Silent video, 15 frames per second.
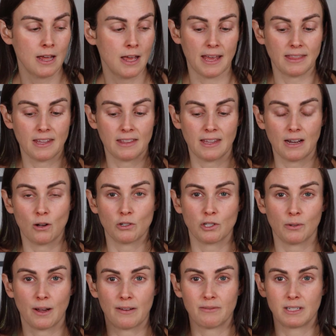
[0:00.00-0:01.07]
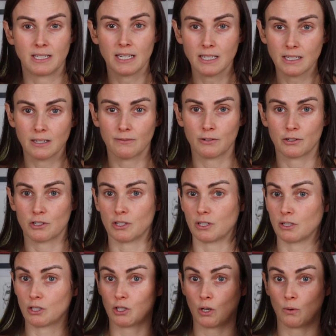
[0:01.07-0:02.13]
And then they also have the tinted
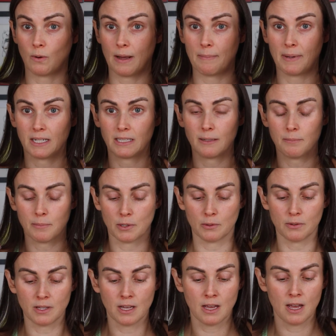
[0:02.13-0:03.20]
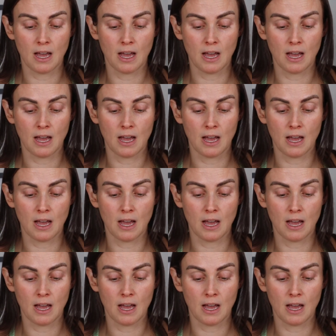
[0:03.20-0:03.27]
version, so I picked up both.